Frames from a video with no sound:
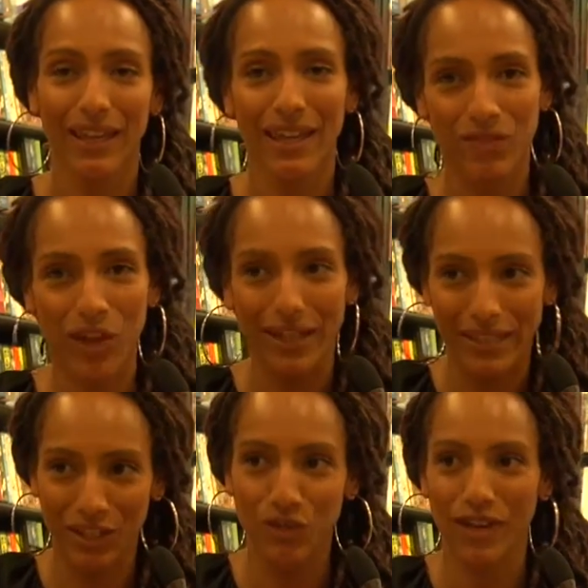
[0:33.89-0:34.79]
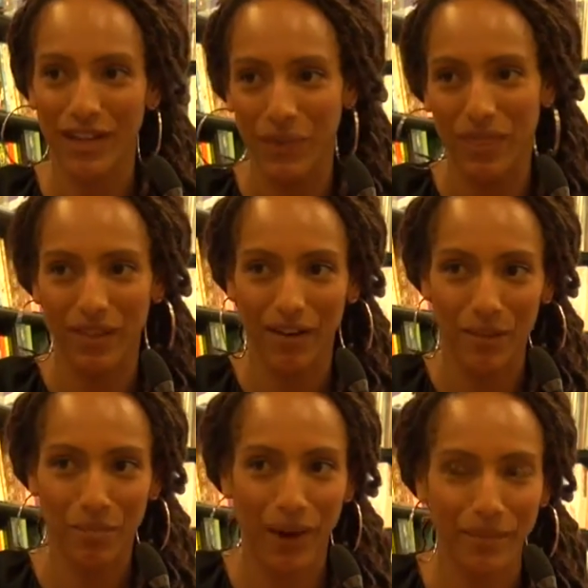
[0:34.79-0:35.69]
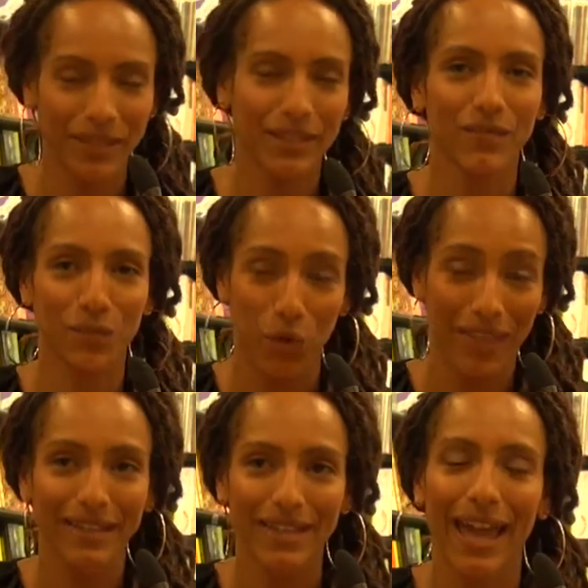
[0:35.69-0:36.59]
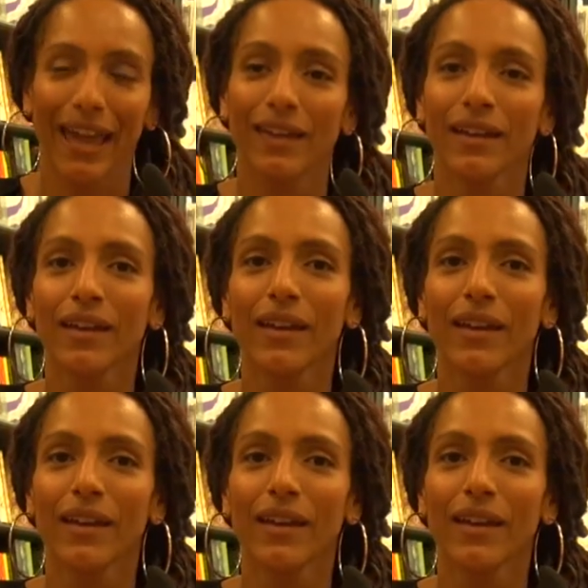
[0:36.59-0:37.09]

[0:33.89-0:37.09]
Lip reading: even though I disagree with the kind of parameters of what they're saying.